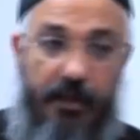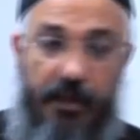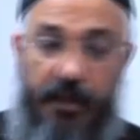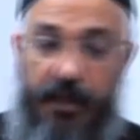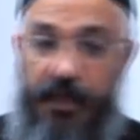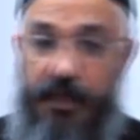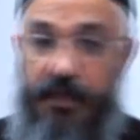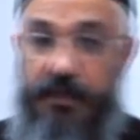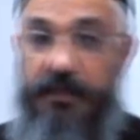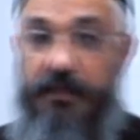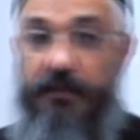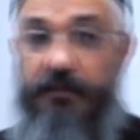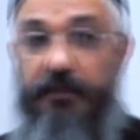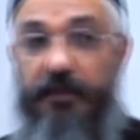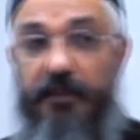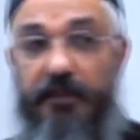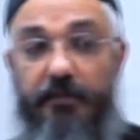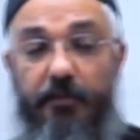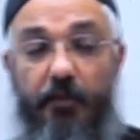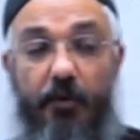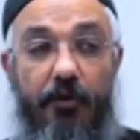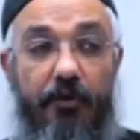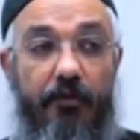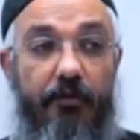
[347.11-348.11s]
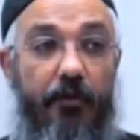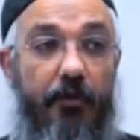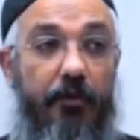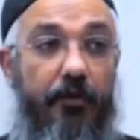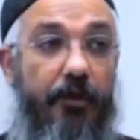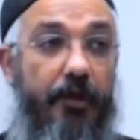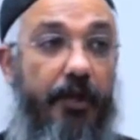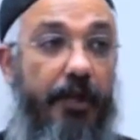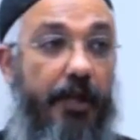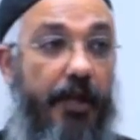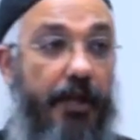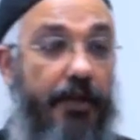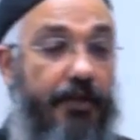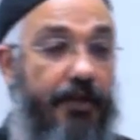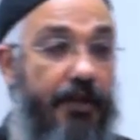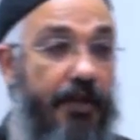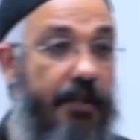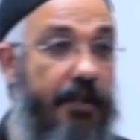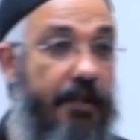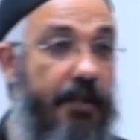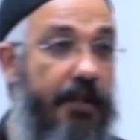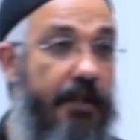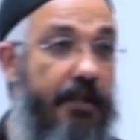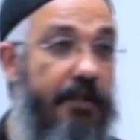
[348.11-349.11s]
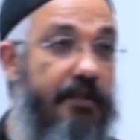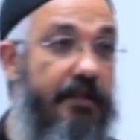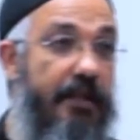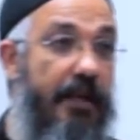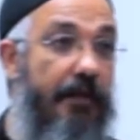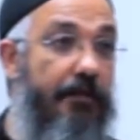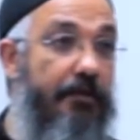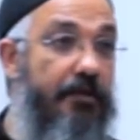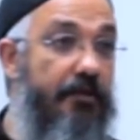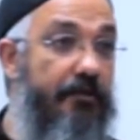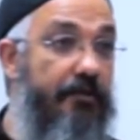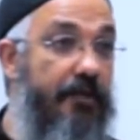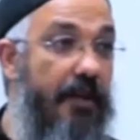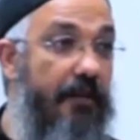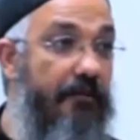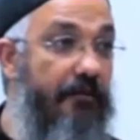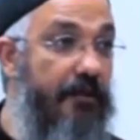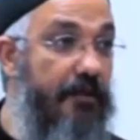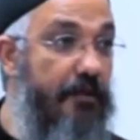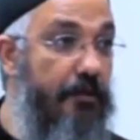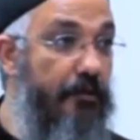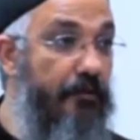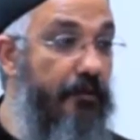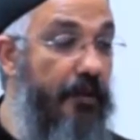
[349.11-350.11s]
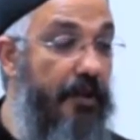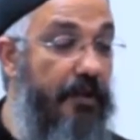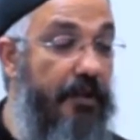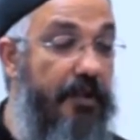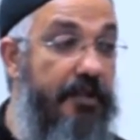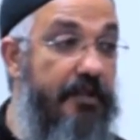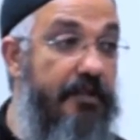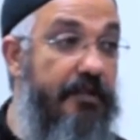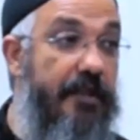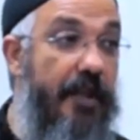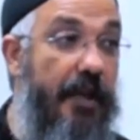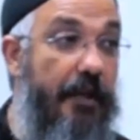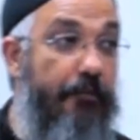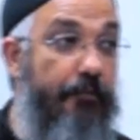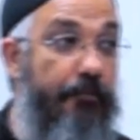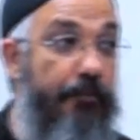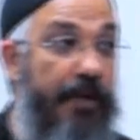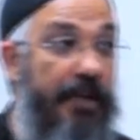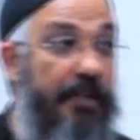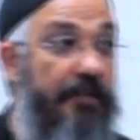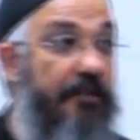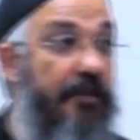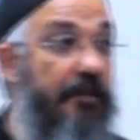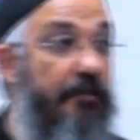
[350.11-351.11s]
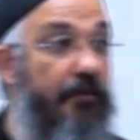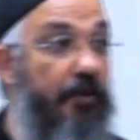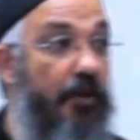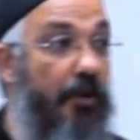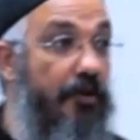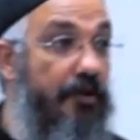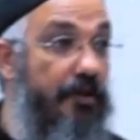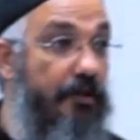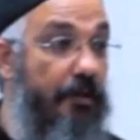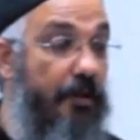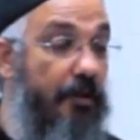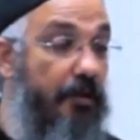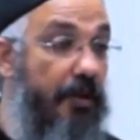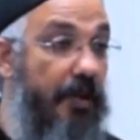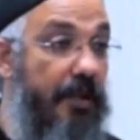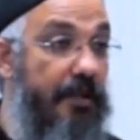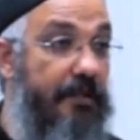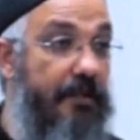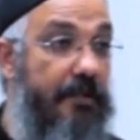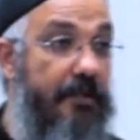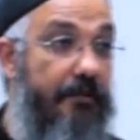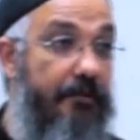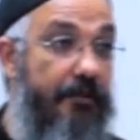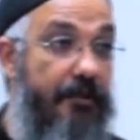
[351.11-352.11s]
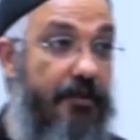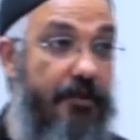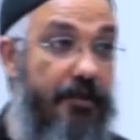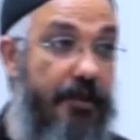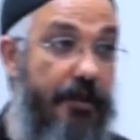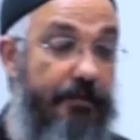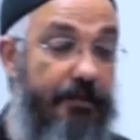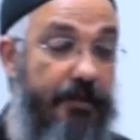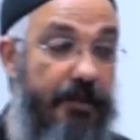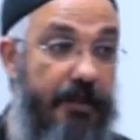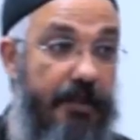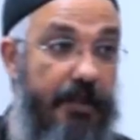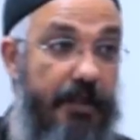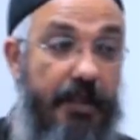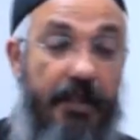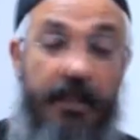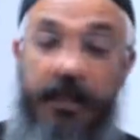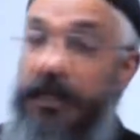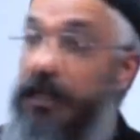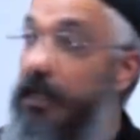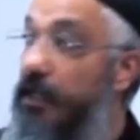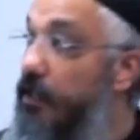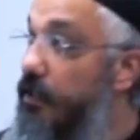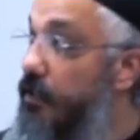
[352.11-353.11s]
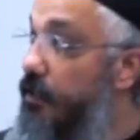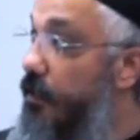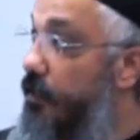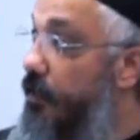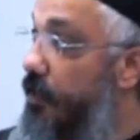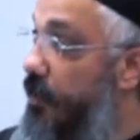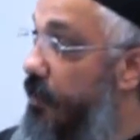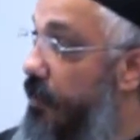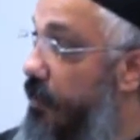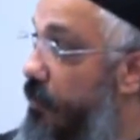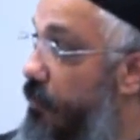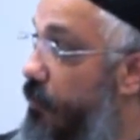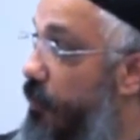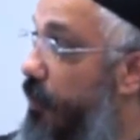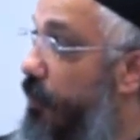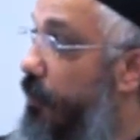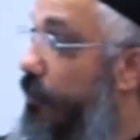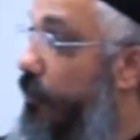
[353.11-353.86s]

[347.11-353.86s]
He is the firstborn of all creation. He is the image of the invisible Father. Is the big terminology about Christ in the first chapter. So this is where